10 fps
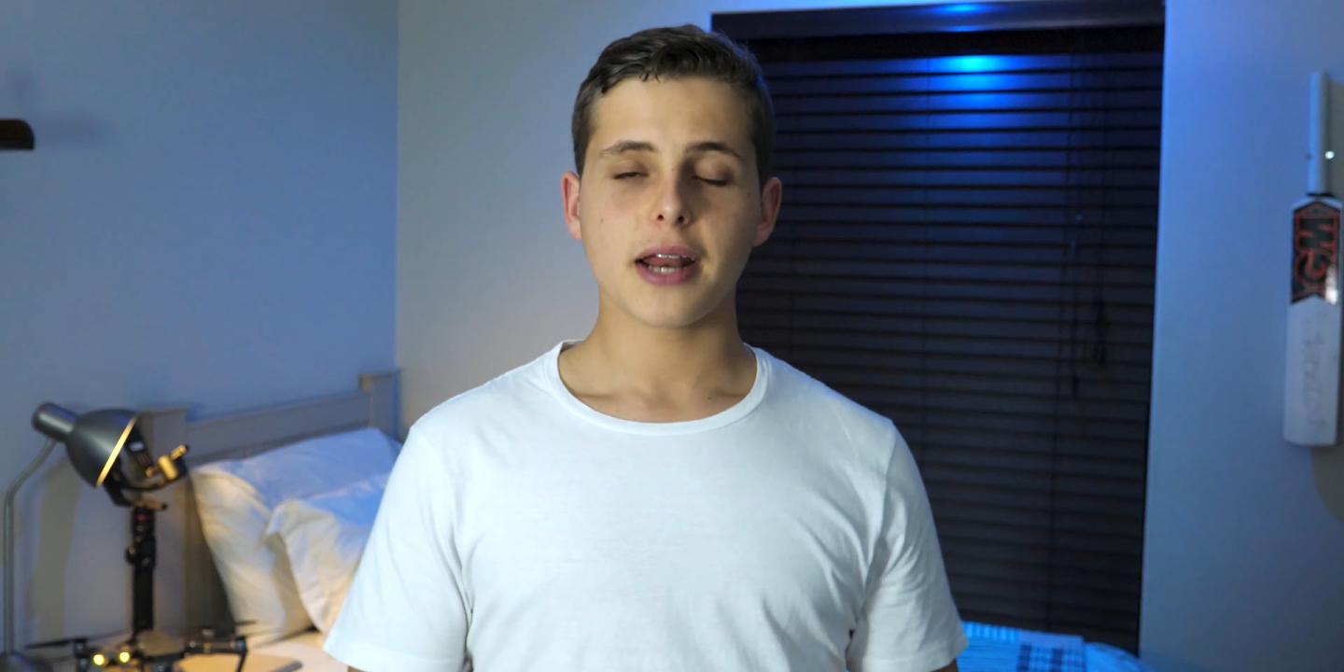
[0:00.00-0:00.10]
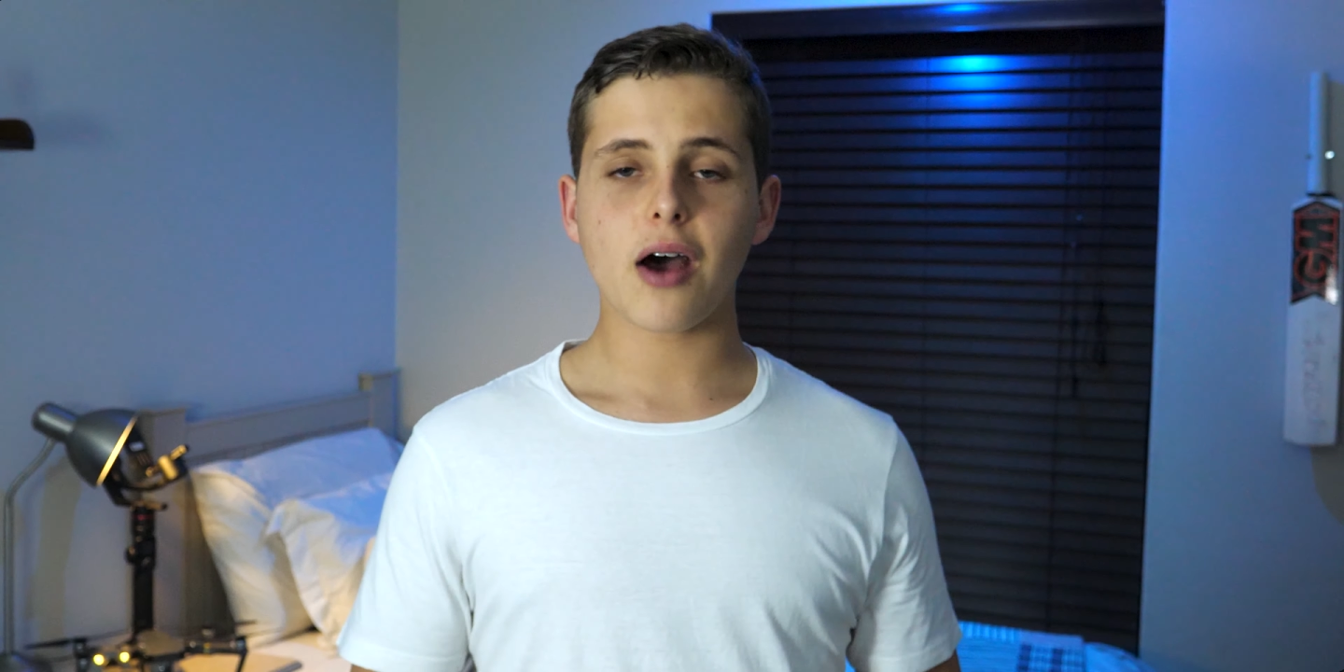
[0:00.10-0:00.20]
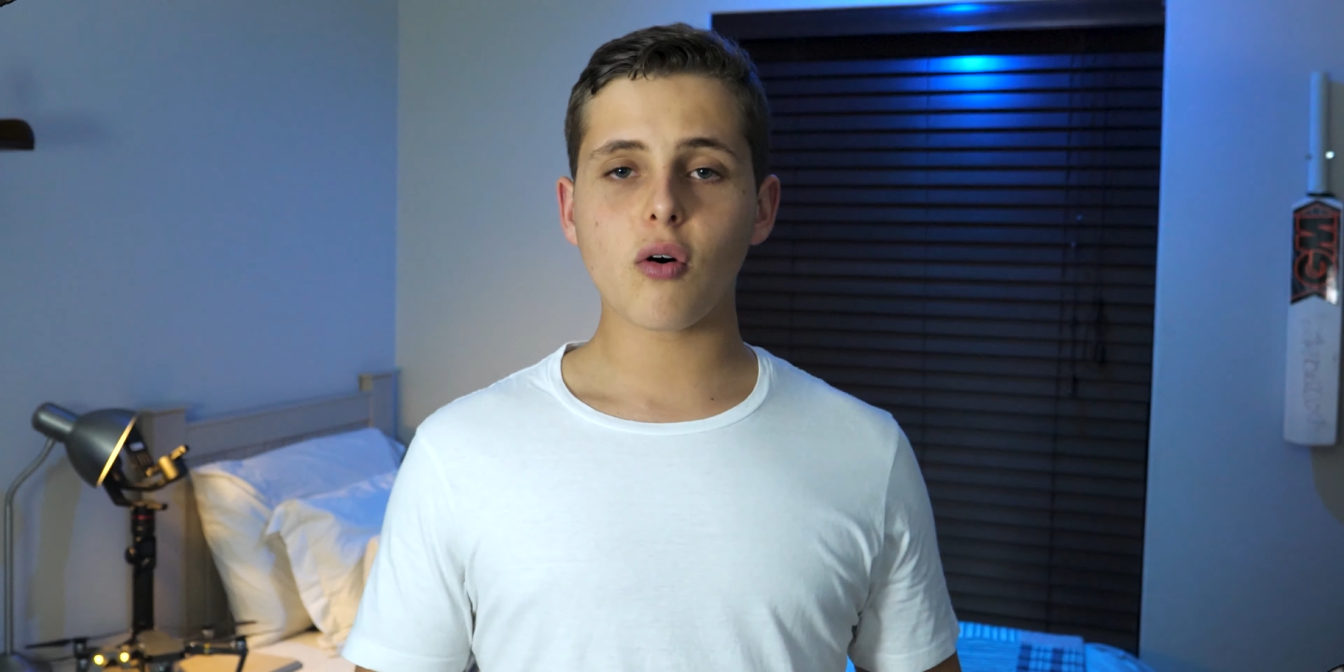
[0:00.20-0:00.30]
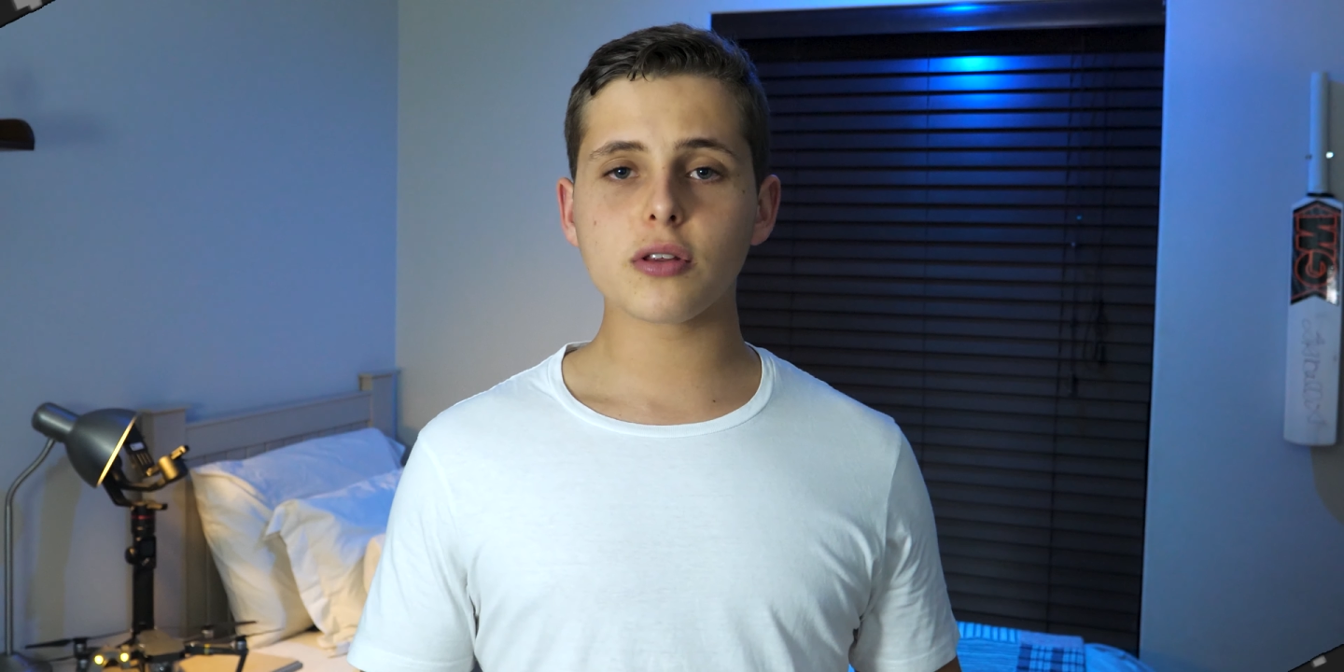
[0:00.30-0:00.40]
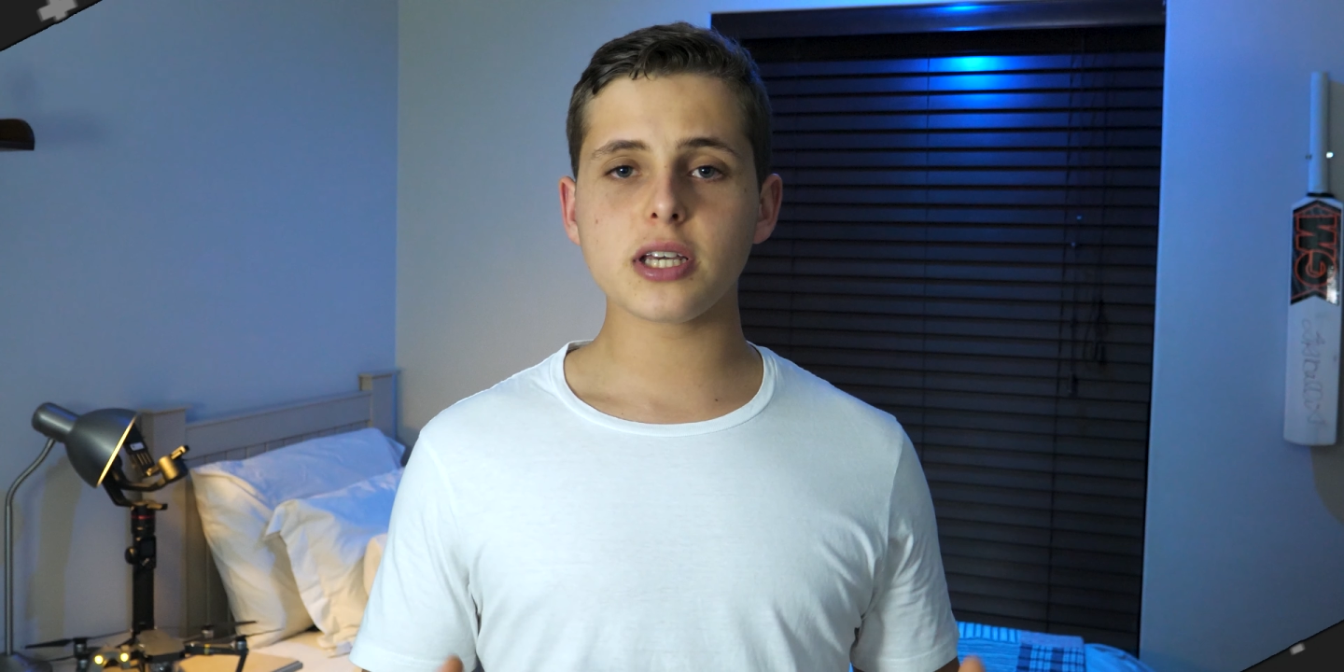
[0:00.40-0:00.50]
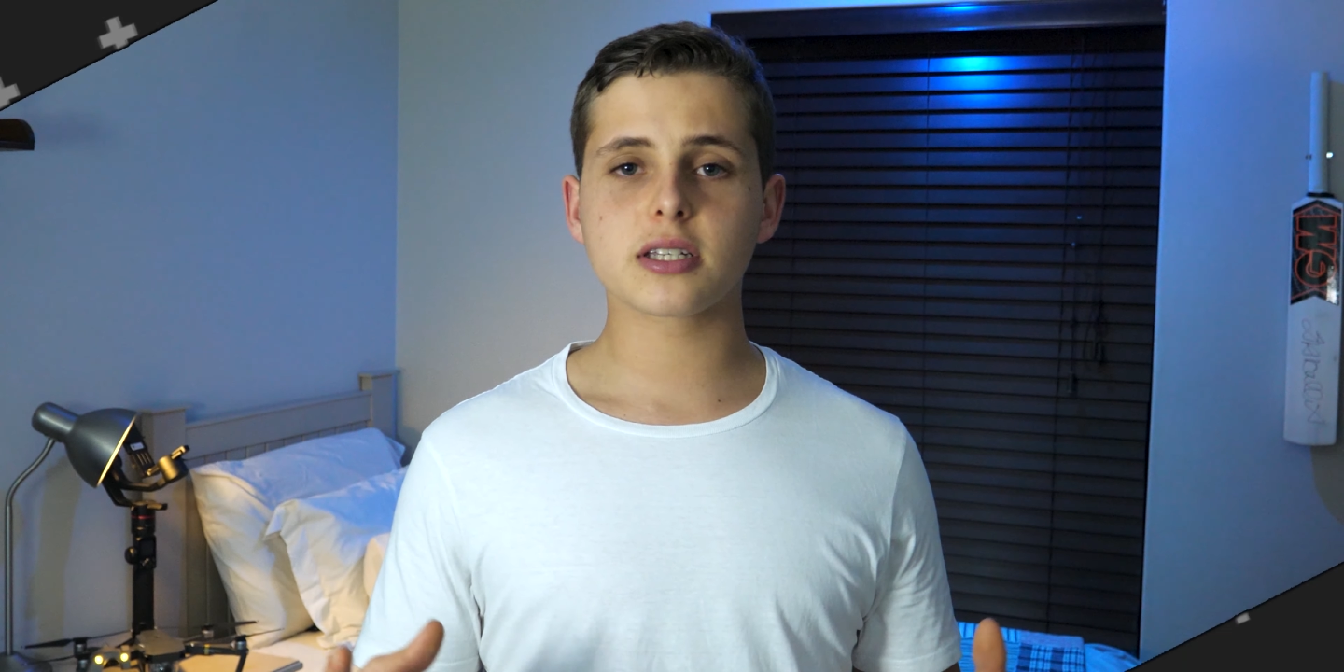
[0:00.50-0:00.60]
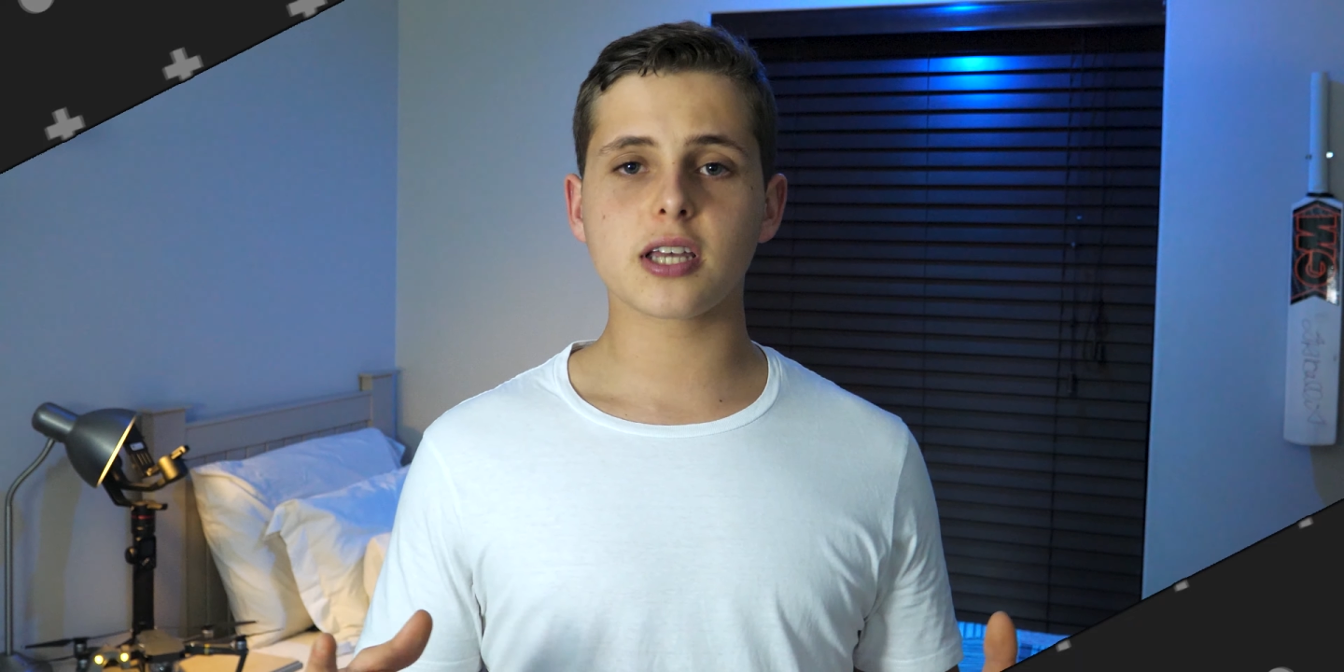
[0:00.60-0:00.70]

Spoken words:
Now, all these